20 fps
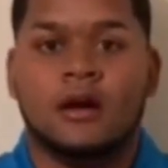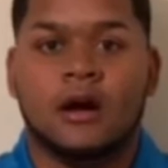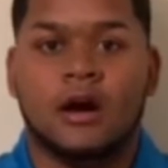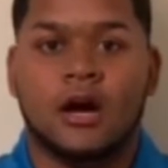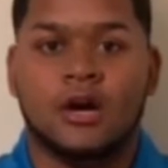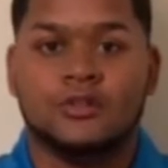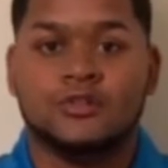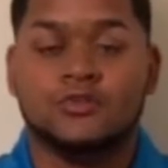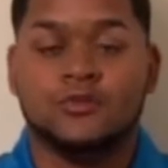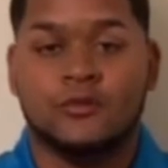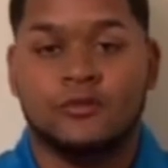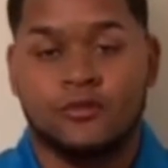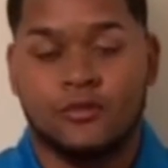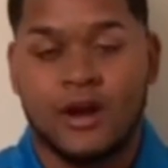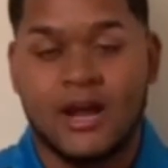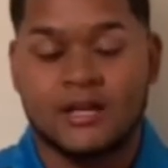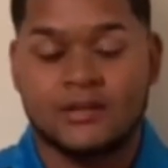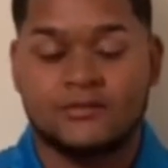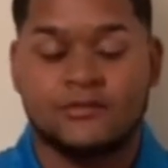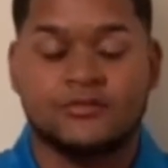Also,
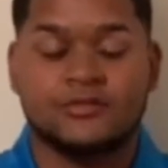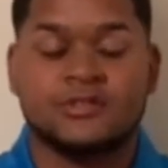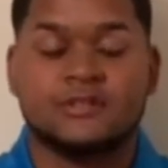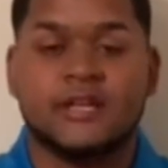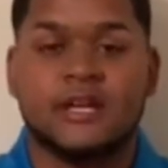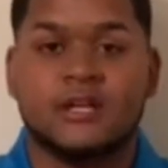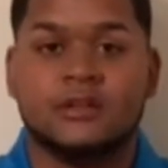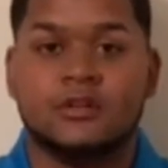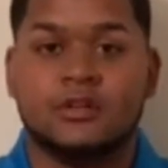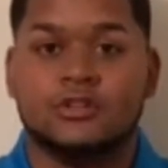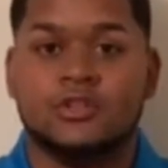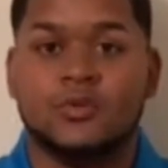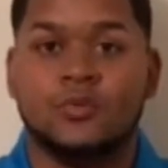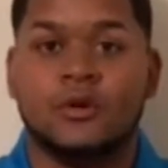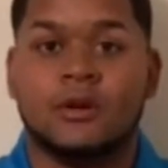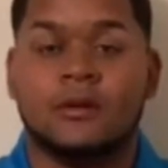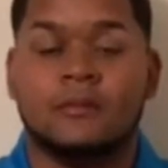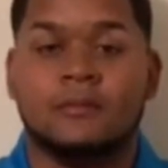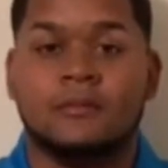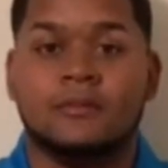as for standards, you
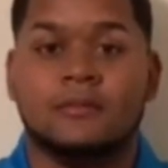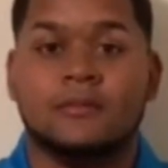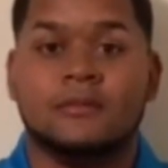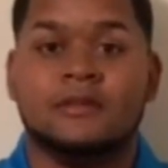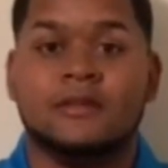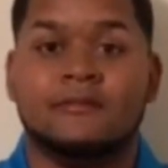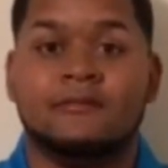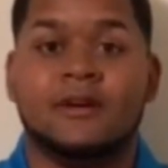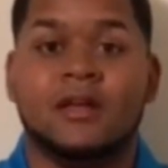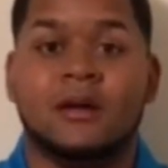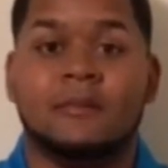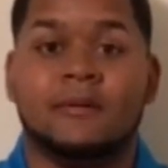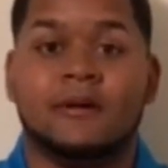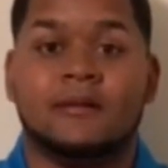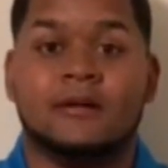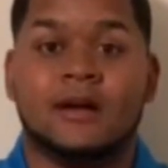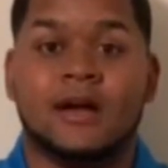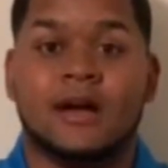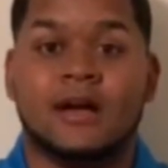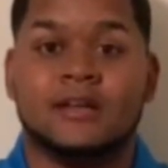want to
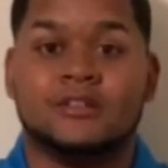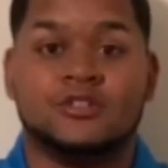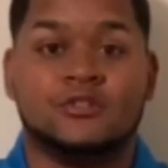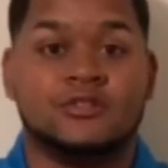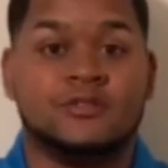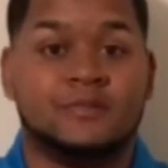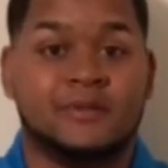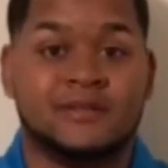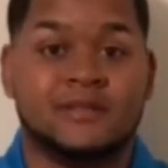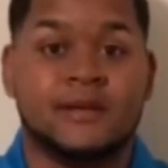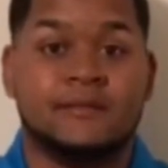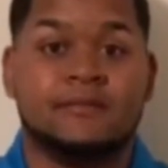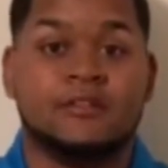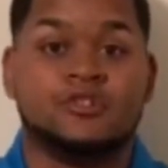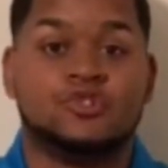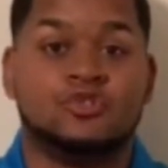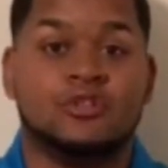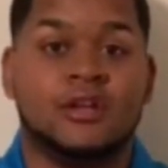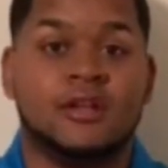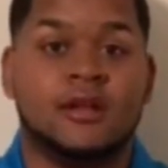develop a
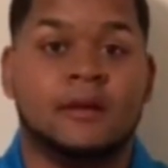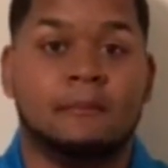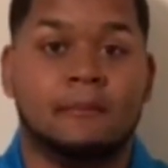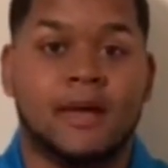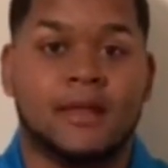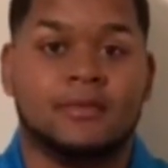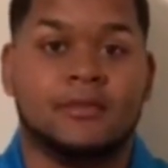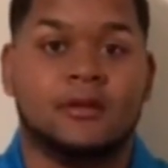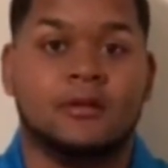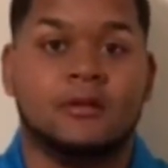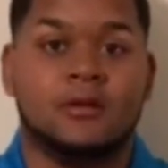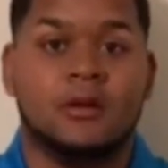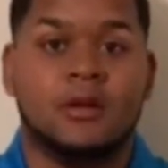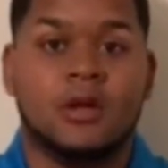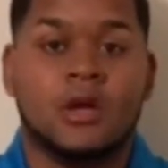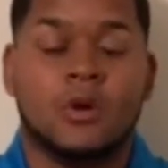specific training method.